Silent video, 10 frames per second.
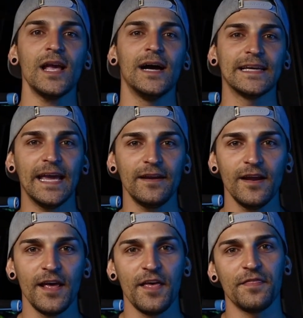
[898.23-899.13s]
Again,
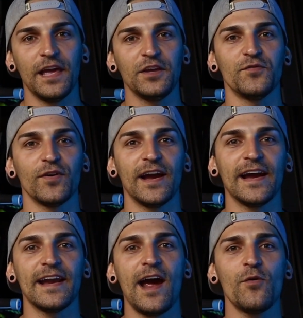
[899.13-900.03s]
thank you for
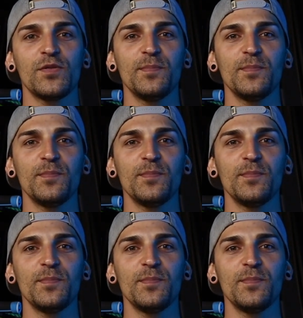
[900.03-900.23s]
hanging out with